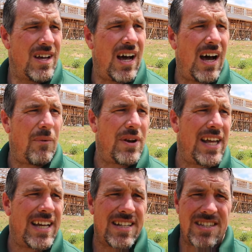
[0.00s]
Uh, when
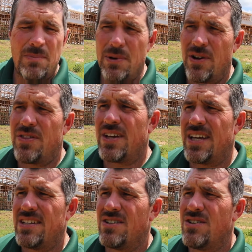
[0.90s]
he gets up here, I
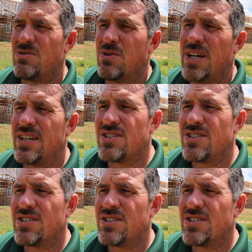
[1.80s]
think he's on his way.